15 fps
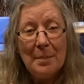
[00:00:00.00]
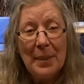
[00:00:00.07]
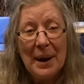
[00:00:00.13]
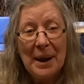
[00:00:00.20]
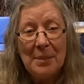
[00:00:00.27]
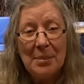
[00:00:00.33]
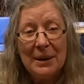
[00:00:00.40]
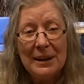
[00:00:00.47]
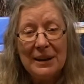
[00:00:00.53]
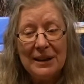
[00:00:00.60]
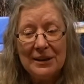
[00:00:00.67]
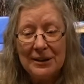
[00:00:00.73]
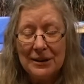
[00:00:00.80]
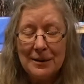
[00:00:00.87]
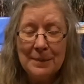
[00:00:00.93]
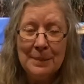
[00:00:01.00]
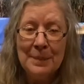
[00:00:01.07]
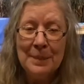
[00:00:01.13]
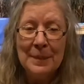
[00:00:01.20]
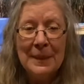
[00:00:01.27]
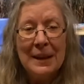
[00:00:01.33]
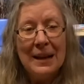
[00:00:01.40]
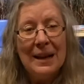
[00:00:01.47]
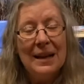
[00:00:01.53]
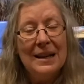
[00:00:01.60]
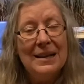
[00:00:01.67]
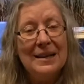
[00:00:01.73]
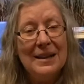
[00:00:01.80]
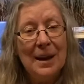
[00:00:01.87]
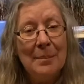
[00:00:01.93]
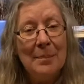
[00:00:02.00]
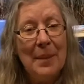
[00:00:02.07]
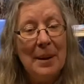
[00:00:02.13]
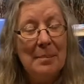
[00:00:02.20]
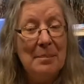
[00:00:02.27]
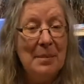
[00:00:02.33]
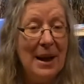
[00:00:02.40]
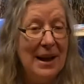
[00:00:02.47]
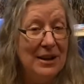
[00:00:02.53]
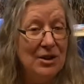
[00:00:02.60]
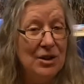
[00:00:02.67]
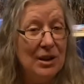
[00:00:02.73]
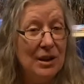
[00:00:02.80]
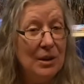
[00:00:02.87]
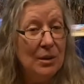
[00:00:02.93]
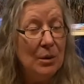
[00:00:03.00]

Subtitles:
pipe cleaner, some magic,